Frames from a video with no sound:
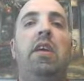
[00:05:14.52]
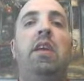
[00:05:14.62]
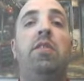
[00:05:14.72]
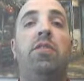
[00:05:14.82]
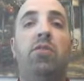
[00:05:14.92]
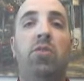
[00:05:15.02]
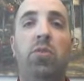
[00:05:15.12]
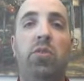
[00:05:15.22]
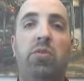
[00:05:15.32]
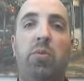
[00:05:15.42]
In
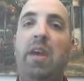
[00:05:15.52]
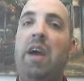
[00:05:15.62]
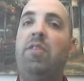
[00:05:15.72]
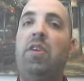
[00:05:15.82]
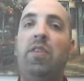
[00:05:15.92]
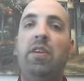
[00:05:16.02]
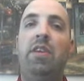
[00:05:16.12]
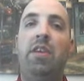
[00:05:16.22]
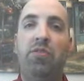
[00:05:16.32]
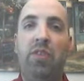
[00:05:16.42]
schools where we have
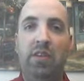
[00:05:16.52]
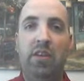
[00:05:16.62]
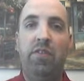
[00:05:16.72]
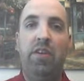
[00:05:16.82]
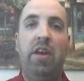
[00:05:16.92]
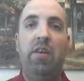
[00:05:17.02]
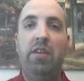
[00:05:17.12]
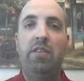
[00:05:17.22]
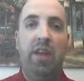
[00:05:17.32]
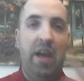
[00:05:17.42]
different districts and different
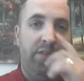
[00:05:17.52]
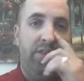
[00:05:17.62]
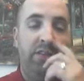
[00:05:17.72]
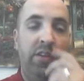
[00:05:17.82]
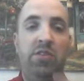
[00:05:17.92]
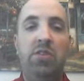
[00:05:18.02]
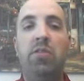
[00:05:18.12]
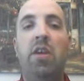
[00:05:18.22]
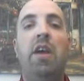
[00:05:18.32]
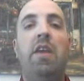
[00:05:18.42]
areas that have these
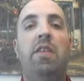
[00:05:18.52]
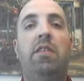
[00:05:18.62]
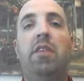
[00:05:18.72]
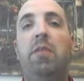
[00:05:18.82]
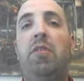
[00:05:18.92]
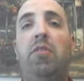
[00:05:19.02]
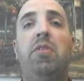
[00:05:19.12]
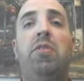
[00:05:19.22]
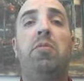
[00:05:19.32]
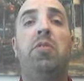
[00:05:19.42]
issues, this is going to have to
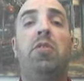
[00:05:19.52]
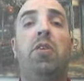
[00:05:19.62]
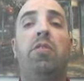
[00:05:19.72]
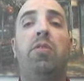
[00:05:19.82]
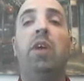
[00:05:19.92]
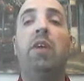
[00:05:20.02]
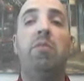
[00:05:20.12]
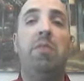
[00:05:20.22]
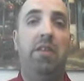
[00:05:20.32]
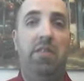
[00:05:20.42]
be resolved through
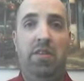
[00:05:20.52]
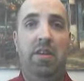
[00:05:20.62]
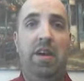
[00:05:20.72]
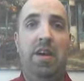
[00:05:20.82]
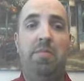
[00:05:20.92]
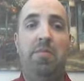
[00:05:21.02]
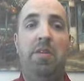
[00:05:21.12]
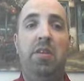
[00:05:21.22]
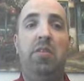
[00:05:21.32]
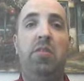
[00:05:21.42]
government.
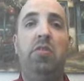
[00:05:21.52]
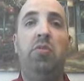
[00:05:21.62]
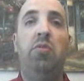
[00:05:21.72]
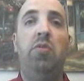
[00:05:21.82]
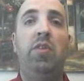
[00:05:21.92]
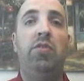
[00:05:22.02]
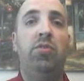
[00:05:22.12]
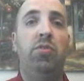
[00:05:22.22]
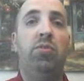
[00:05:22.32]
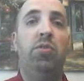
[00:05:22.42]
If
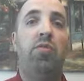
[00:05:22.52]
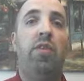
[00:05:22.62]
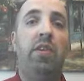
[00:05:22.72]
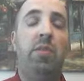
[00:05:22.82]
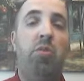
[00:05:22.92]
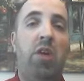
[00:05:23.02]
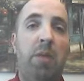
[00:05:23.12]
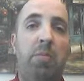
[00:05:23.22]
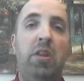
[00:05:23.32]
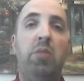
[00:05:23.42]
schools are funded
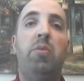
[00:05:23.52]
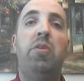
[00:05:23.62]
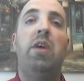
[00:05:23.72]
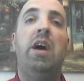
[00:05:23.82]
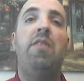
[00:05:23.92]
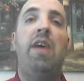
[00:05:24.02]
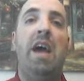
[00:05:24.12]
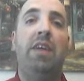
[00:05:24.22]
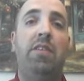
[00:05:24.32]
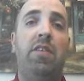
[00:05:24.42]
properly, where we all have
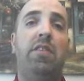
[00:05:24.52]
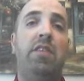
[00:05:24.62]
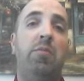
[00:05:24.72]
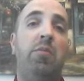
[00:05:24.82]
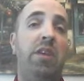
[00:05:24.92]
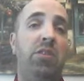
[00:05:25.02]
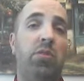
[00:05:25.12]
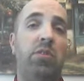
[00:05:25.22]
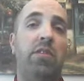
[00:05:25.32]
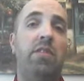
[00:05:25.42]
access to the same
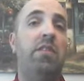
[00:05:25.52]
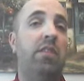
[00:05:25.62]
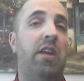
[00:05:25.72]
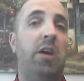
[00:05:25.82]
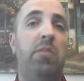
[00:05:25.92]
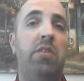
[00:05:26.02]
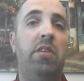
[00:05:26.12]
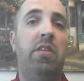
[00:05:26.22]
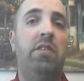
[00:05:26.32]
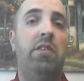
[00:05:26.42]
resources, this can help
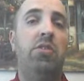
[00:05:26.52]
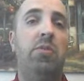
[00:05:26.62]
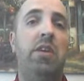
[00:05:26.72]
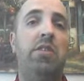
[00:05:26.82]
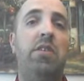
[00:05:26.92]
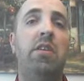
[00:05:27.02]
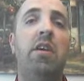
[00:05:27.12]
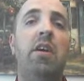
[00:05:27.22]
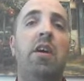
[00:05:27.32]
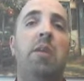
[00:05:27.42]
this situation.
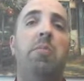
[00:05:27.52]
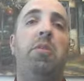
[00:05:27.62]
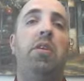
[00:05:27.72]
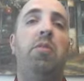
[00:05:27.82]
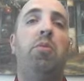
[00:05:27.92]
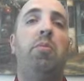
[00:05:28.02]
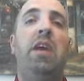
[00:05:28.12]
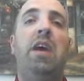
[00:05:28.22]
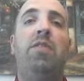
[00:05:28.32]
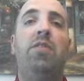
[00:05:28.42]
But where
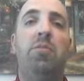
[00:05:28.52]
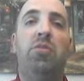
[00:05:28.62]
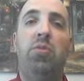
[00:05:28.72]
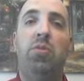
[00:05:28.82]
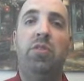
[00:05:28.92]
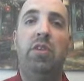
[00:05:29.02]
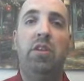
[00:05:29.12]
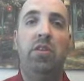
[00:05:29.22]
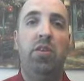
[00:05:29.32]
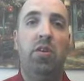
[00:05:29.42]
we have some schools that
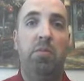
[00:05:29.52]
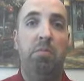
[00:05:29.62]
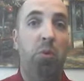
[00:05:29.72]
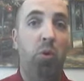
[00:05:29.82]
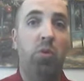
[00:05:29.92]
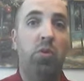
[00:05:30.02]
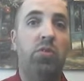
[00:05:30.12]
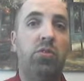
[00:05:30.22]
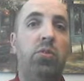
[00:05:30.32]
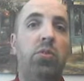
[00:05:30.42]
are poorer
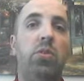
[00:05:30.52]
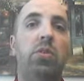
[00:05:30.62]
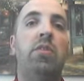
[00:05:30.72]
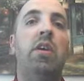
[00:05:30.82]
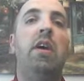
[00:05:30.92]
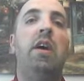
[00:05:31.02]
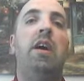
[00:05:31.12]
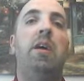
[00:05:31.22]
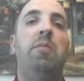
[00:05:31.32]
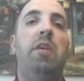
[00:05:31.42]
schools
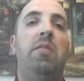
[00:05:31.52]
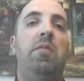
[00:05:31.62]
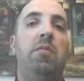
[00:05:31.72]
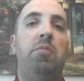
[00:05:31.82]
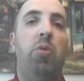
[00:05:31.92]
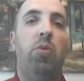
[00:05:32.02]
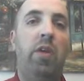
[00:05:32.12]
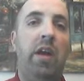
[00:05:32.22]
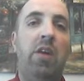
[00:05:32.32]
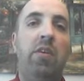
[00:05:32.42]
in
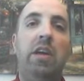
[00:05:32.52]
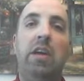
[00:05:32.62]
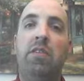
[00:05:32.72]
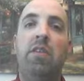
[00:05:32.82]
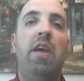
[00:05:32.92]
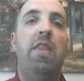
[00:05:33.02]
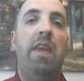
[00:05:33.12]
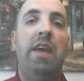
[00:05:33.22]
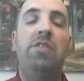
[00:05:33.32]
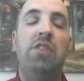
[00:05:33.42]
poorer areas,
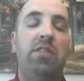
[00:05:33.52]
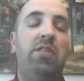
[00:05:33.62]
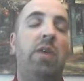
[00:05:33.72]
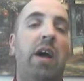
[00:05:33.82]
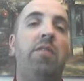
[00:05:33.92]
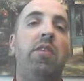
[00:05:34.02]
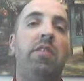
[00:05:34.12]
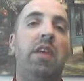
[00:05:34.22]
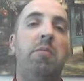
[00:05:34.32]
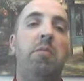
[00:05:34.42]
they just don't have the
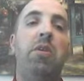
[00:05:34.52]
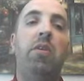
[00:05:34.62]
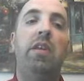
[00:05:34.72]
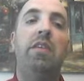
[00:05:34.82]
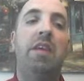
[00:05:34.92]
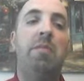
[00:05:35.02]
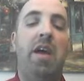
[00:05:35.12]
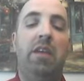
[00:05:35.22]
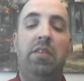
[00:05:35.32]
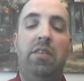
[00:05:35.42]
same ability, same
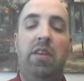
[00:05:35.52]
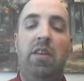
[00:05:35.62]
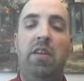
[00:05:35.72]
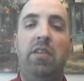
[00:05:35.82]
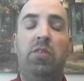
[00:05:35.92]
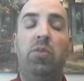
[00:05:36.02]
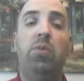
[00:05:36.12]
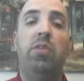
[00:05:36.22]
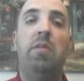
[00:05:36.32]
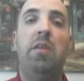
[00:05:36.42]
access that
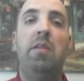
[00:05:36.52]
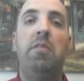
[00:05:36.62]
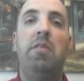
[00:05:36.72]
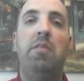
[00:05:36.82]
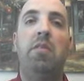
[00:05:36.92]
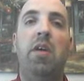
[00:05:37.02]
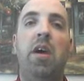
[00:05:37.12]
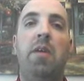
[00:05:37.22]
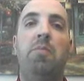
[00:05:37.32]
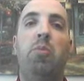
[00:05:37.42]
schools in
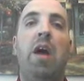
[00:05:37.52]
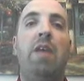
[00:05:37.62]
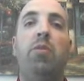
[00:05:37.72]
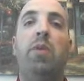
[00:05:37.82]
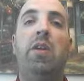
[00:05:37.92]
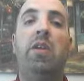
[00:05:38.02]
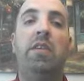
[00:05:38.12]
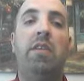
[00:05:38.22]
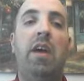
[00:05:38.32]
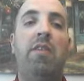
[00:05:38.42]
more affluent
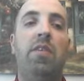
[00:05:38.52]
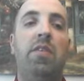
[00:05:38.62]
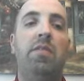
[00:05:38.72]
areas have.